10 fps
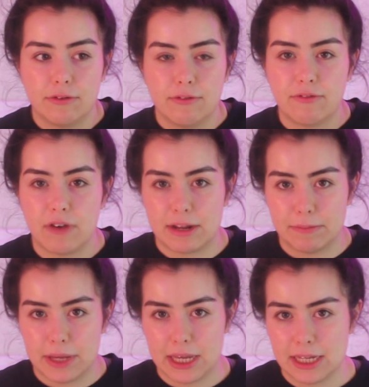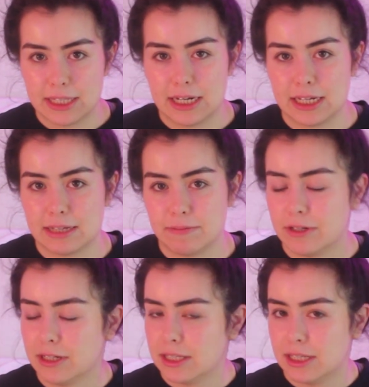find peace and
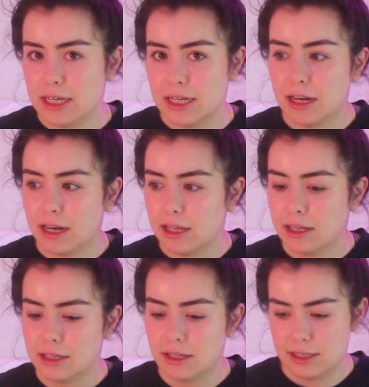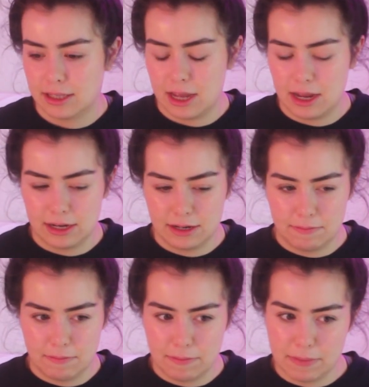acceptance inside
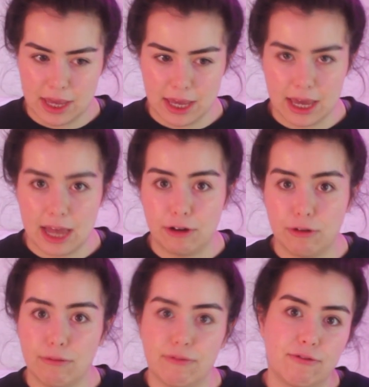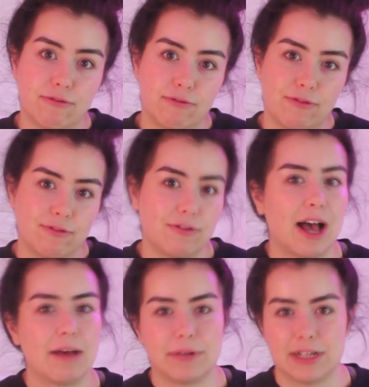me and not
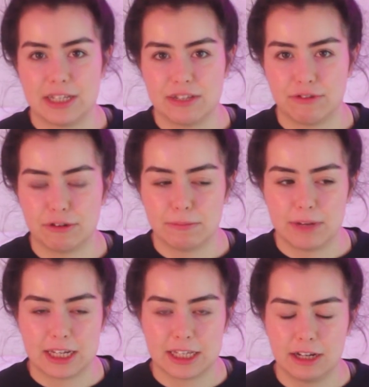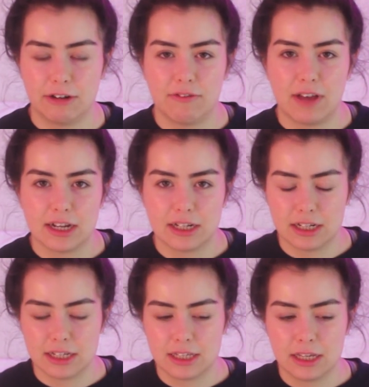happiness from external
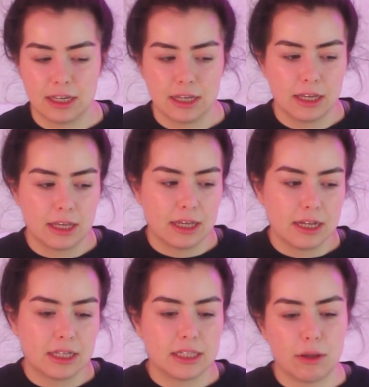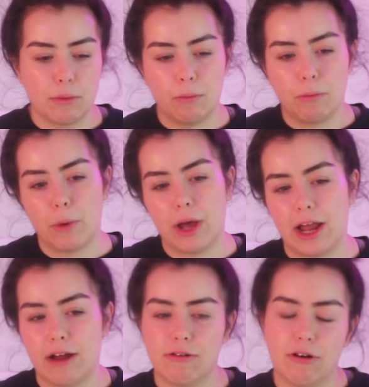factors.
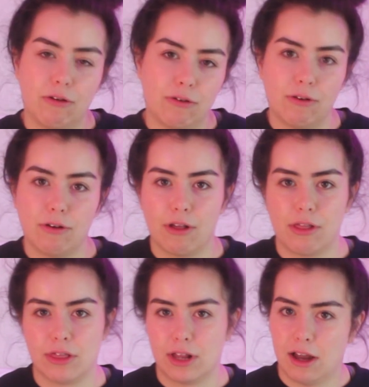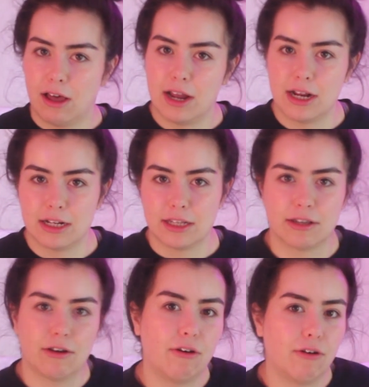Somewhere along the lines
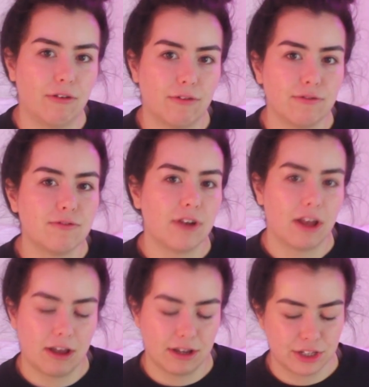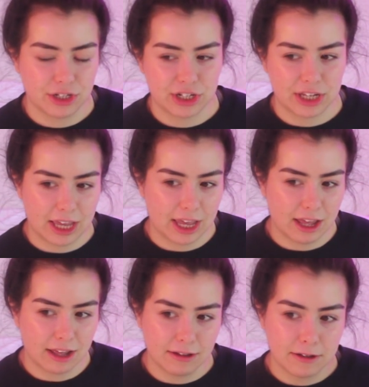of last
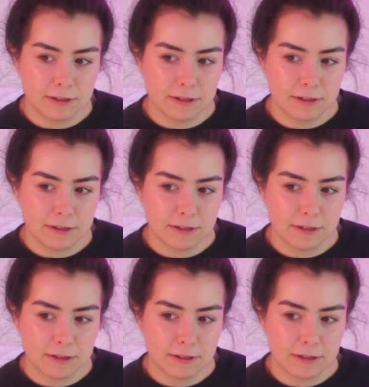year,